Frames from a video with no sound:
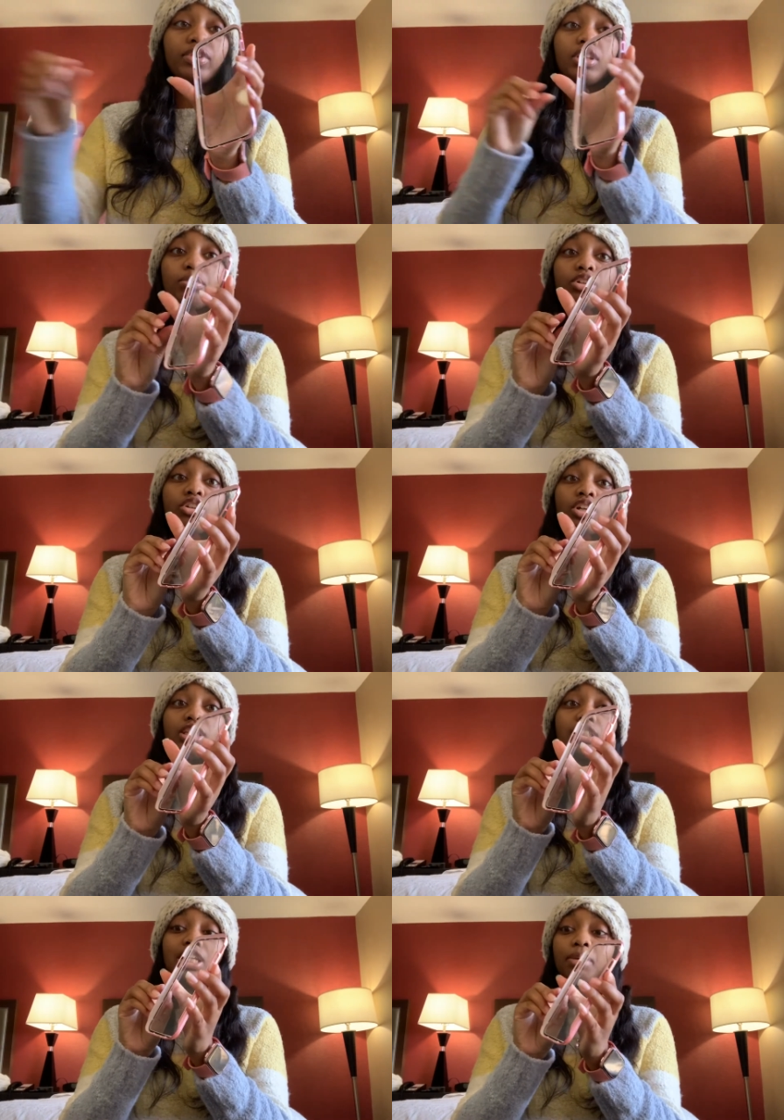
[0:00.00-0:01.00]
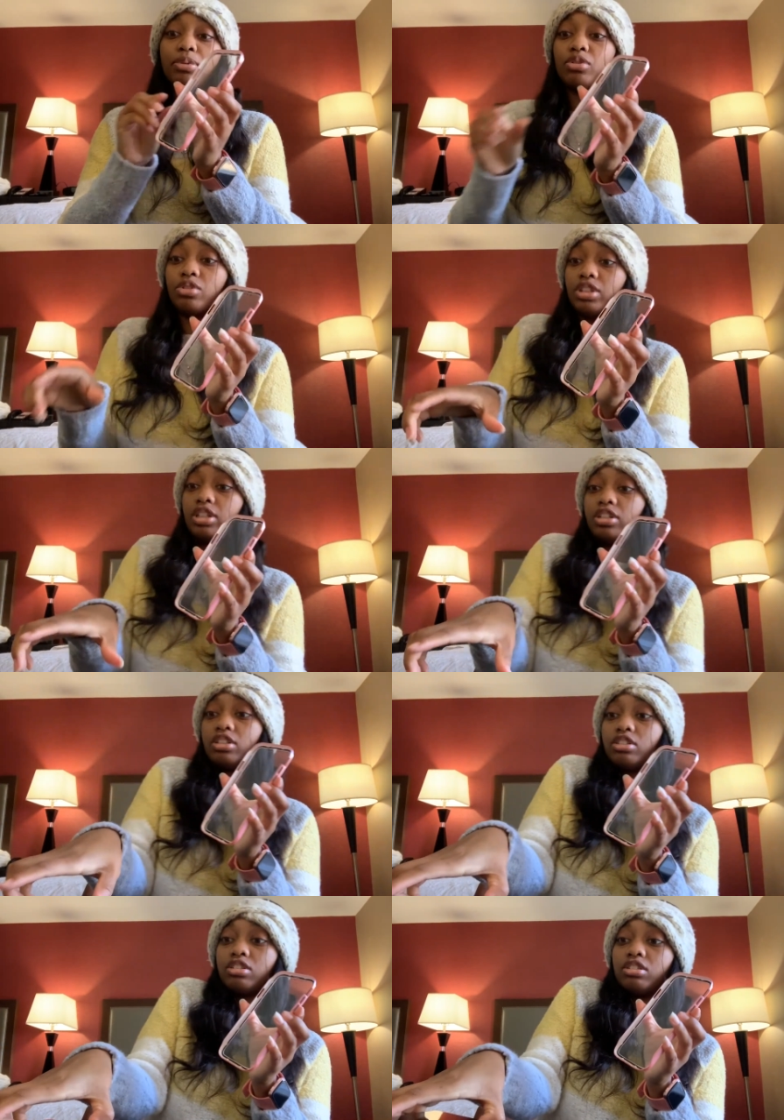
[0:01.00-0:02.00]
I'm gonna go ahead and slap it on there.
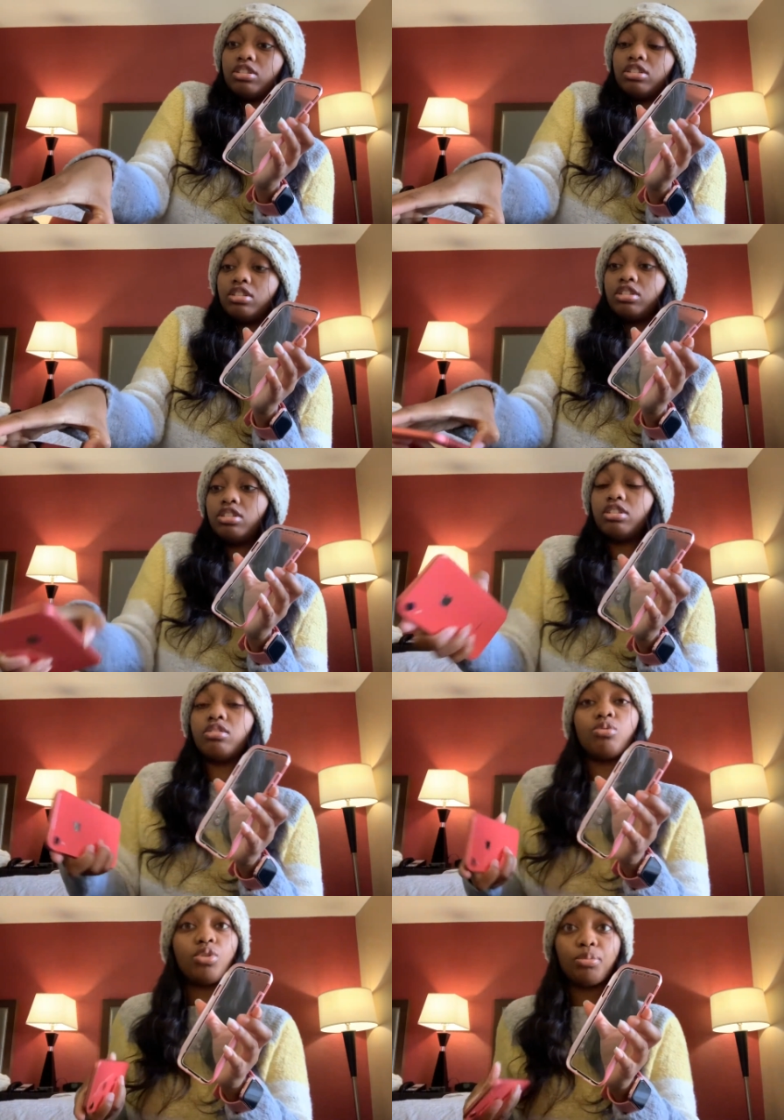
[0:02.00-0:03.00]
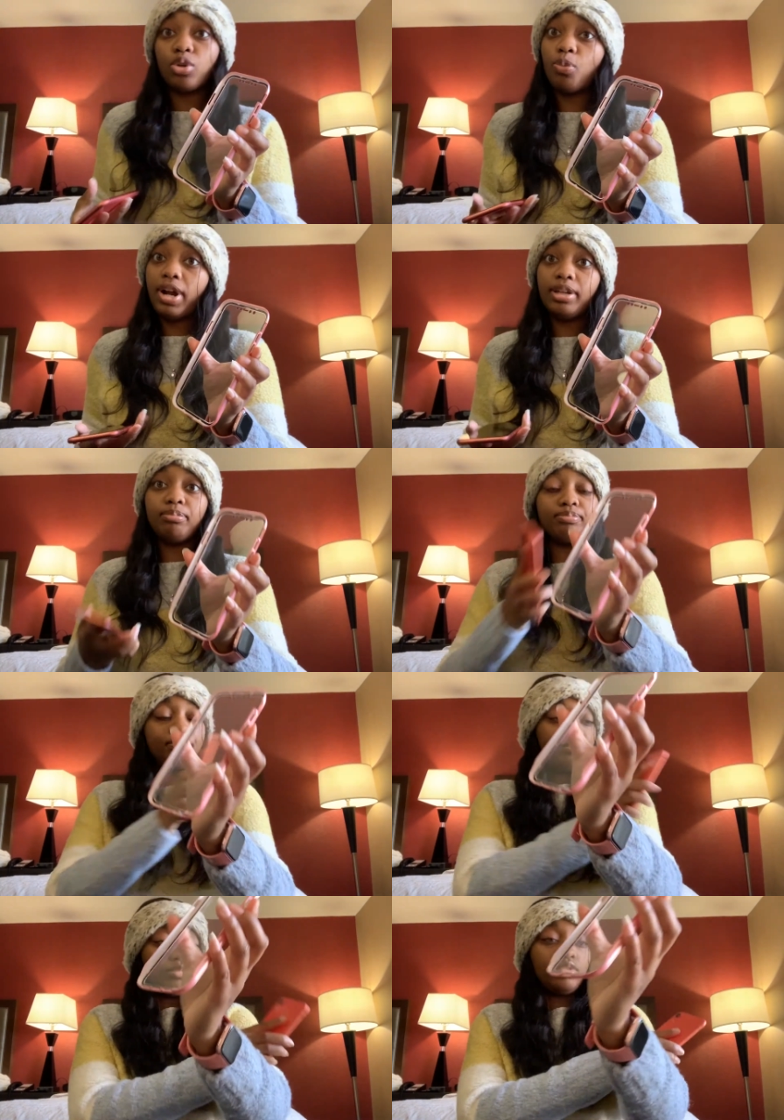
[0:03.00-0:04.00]
One more wipe,
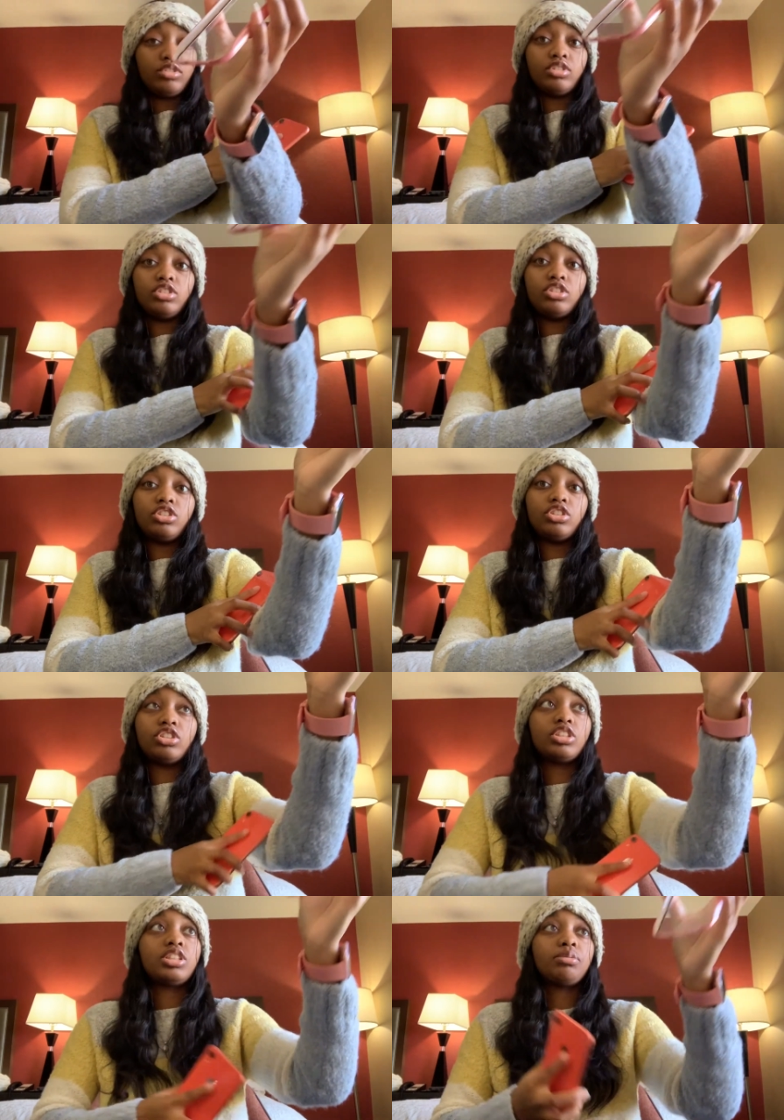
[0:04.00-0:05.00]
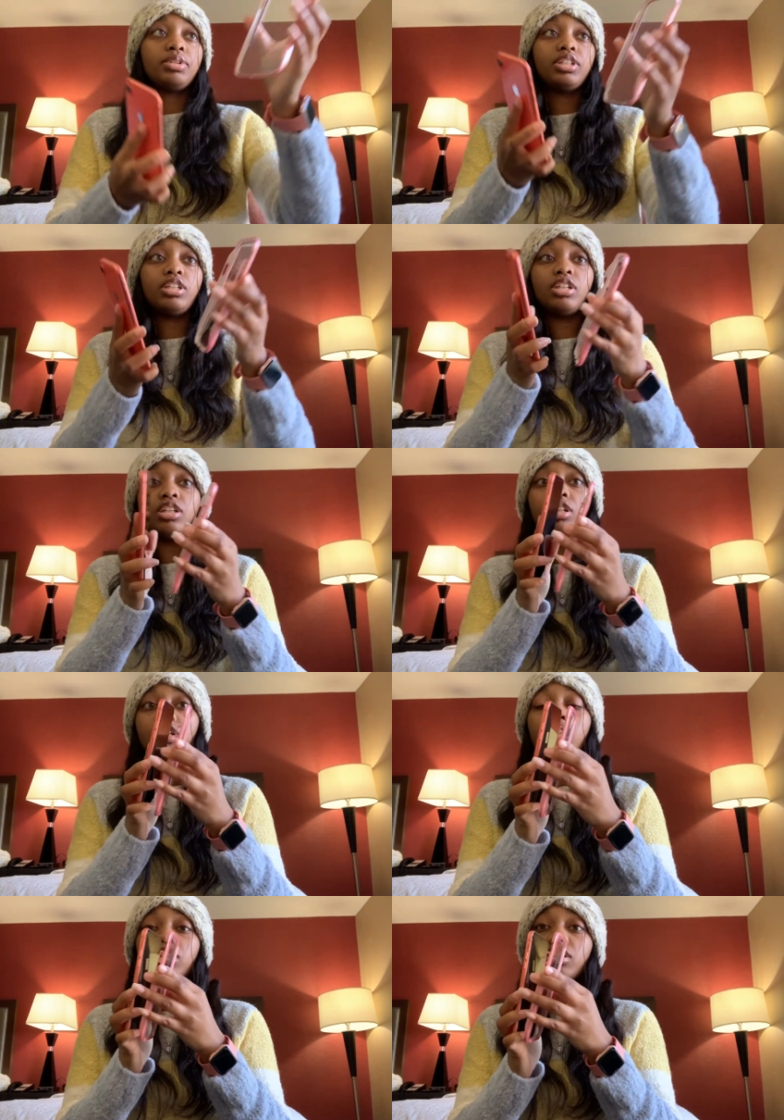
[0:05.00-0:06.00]
just to be
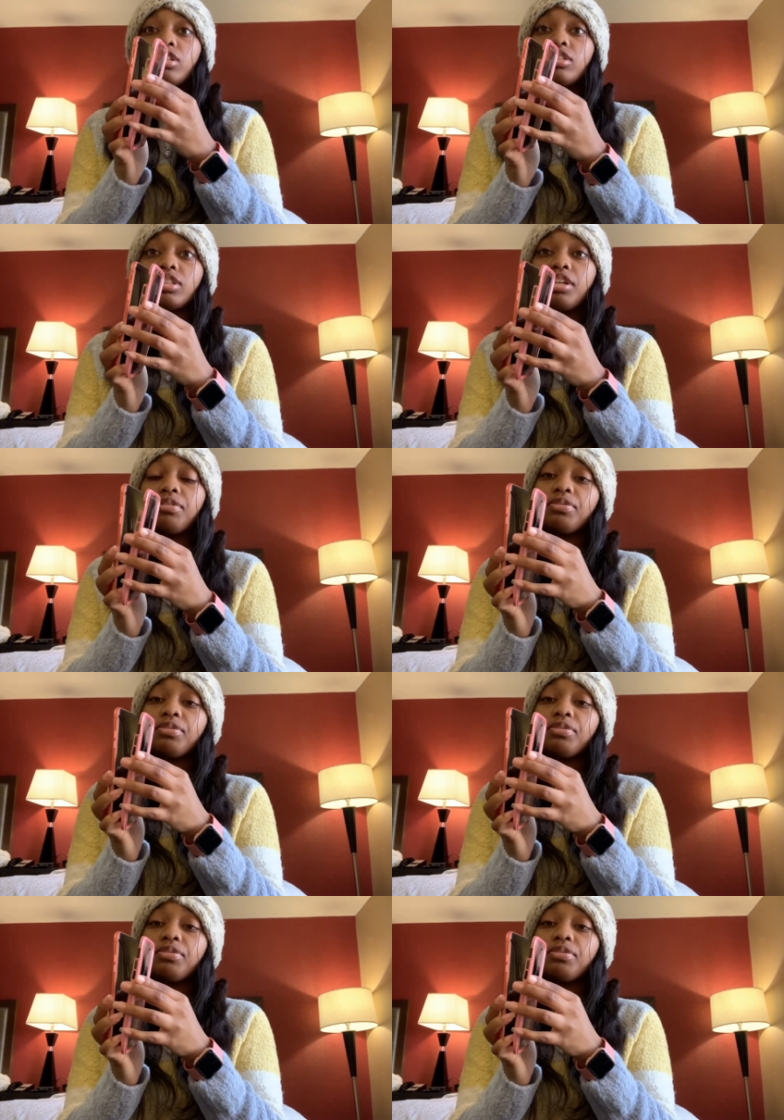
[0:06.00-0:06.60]
safe.